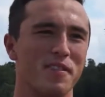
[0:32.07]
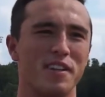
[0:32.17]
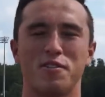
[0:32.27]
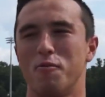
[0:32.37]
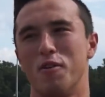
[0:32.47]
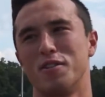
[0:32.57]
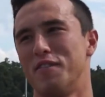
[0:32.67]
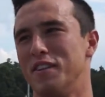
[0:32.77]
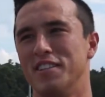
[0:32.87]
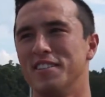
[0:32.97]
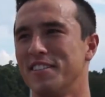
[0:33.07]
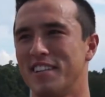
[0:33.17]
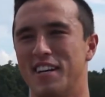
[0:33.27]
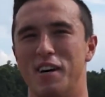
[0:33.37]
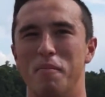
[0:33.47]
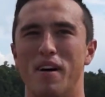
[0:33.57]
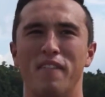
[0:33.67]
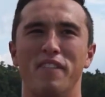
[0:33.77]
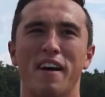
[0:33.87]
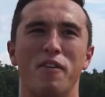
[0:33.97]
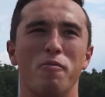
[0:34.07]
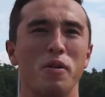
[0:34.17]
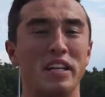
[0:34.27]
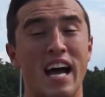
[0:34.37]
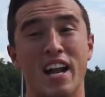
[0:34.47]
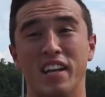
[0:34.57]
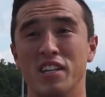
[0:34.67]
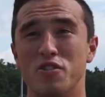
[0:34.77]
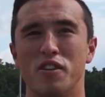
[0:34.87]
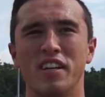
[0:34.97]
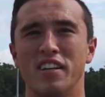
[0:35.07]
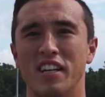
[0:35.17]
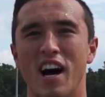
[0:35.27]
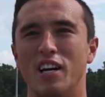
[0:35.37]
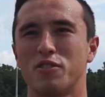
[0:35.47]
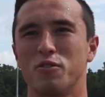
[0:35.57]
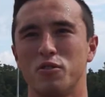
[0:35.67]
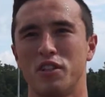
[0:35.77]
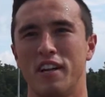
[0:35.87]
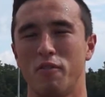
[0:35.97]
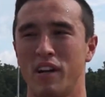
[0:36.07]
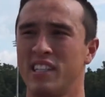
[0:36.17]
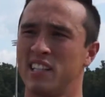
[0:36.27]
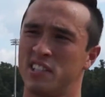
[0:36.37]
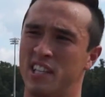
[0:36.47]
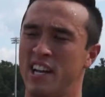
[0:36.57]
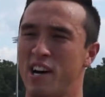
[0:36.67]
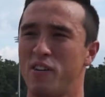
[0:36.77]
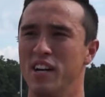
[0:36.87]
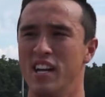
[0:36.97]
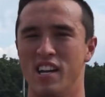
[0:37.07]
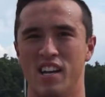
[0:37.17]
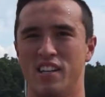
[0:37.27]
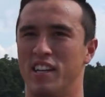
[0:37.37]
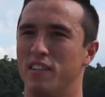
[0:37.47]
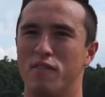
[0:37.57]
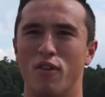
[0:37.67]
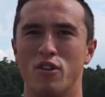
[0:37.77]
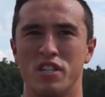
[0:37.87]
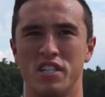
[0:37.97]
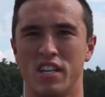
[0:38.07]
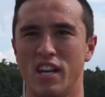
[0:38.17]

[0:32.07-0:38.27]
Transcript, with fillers: it's the worst feeling. Um, I've never really had an injury in high school, so I never had to sit out. And then the first season